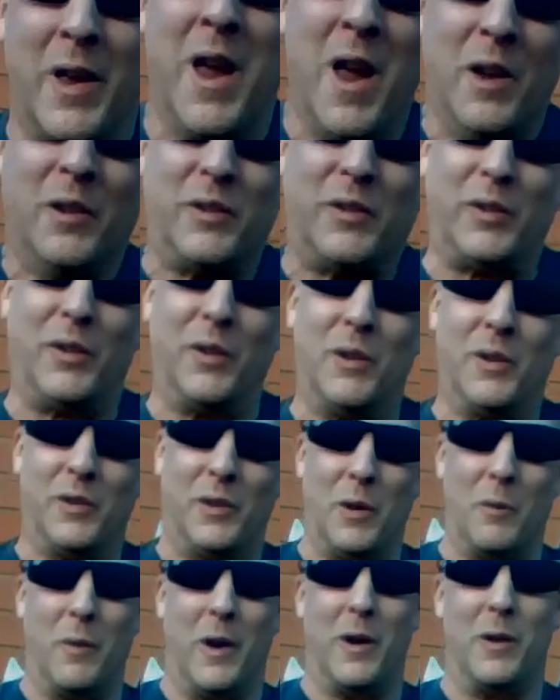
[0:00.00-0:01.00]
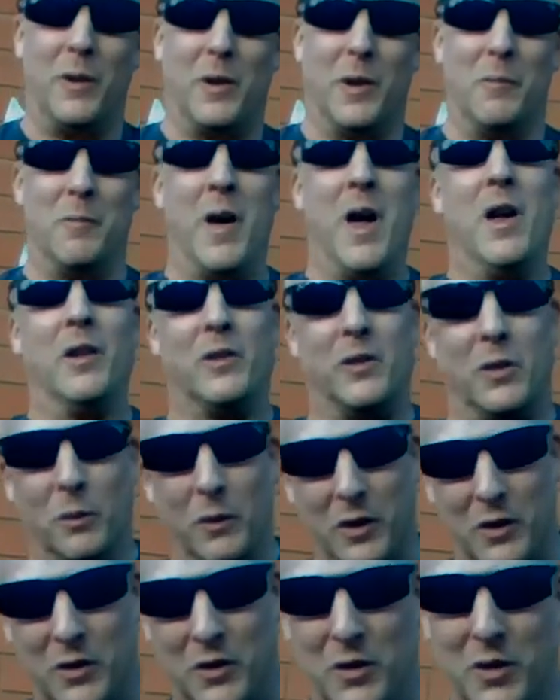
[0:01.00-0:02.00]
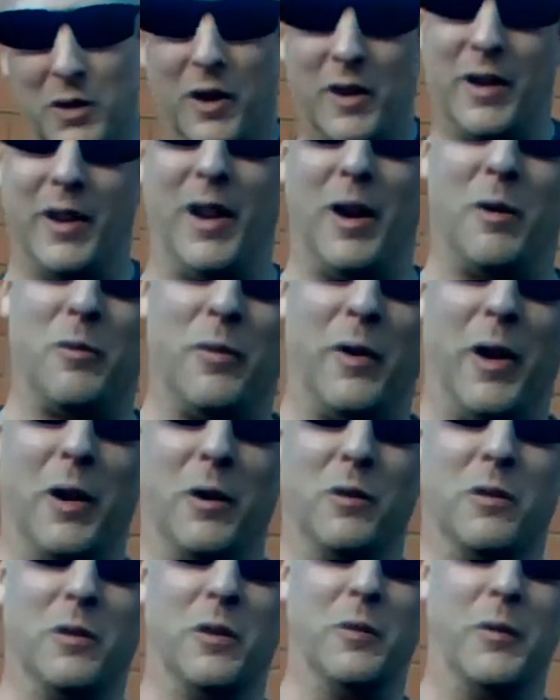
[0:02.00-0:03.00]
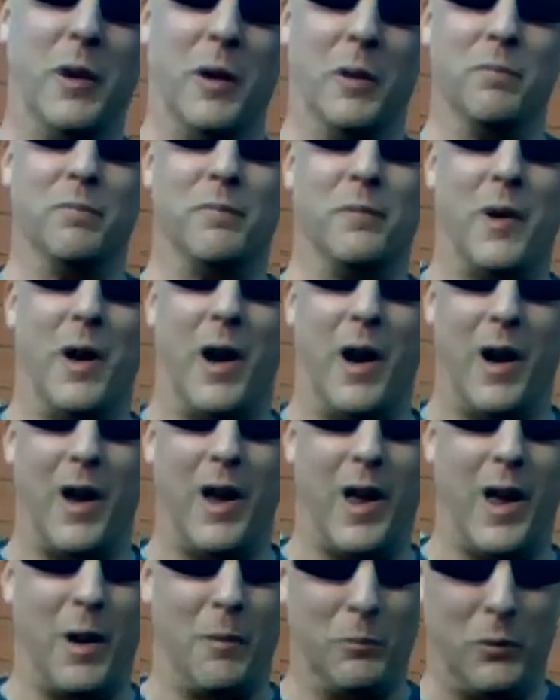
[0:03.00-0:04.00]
seriously welcome to a John Legg fragrance review. I am